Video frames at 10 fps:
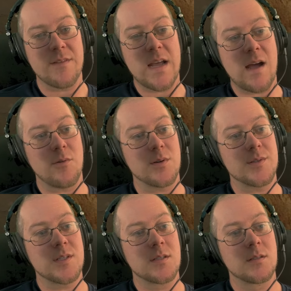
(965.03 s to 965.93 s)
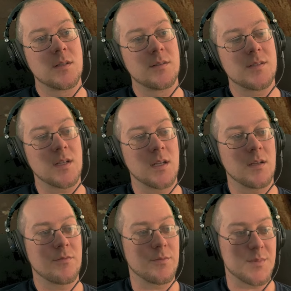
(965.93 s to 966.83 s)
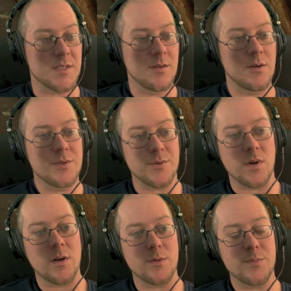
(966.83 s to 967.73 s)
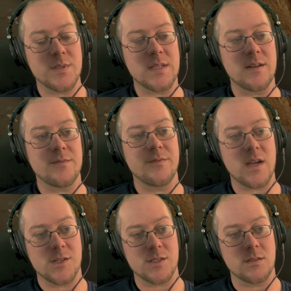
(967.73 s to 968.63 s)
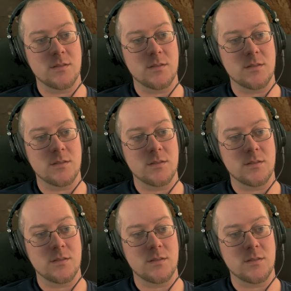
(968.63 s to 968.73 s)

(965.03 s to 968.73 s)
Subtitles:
hours to get from 0 to 100% infection.